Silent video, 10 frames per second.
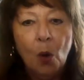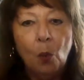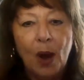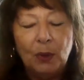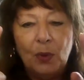
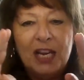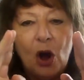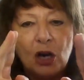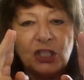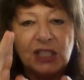When we
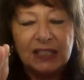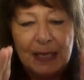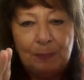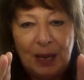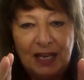are
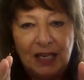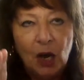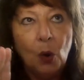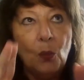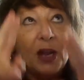sleeping,
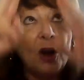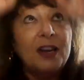we are